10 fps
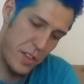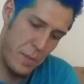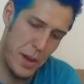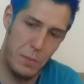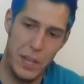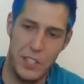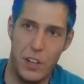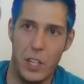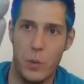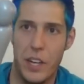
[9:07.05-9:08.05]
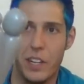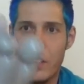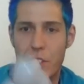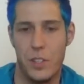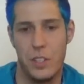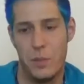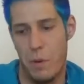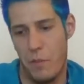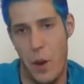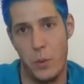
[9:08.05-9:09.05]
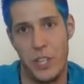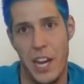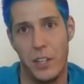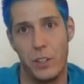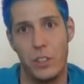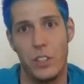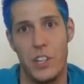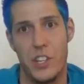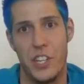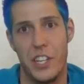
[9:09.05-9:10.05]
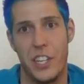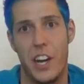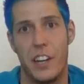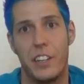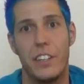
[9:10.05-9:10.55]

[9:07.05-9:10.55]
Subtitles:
that I made up last Halloween because my friend was Tank Girl and she needed a gun.